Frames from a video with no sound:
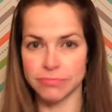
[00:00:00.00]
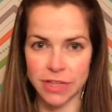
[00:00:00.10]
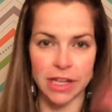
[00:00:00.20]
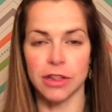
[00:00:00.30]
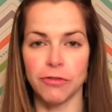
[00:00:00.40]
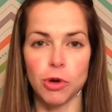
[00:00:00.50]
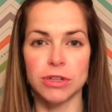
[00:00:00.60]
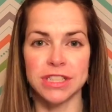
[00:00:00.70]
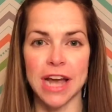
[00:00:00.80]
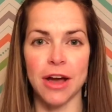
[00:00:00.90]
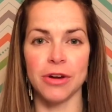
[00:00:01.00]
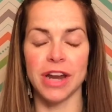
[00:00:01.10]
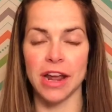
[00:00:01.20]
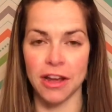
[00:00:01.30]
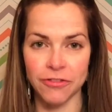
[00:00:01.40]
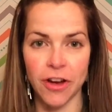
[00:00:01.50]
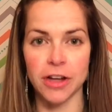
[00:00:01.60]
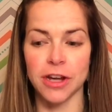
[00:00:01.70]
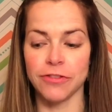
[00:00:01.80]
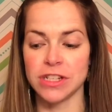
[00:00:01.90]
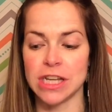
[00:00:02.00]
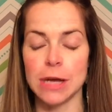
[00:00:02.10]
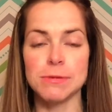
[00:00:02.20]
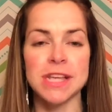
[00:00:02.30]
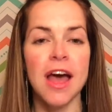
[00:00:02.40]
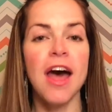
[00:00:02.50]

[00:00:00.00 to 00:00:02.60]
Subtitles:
like they've cooled down and I've filed off the tips,